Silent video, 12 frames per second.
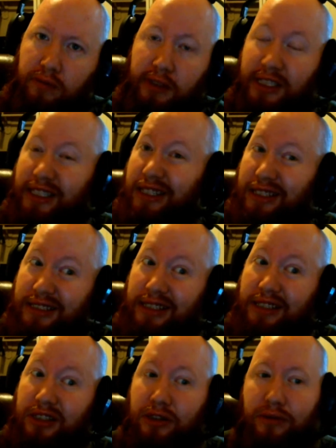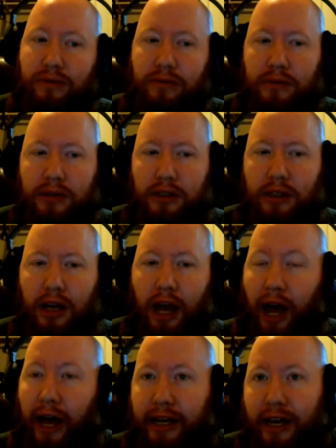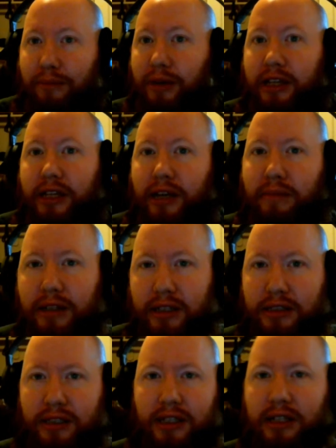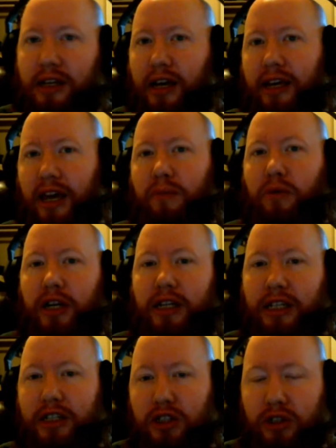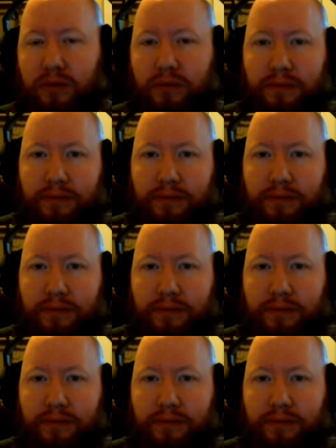Because it is an issue. I can't play the game. It is literally a game-breaking issue.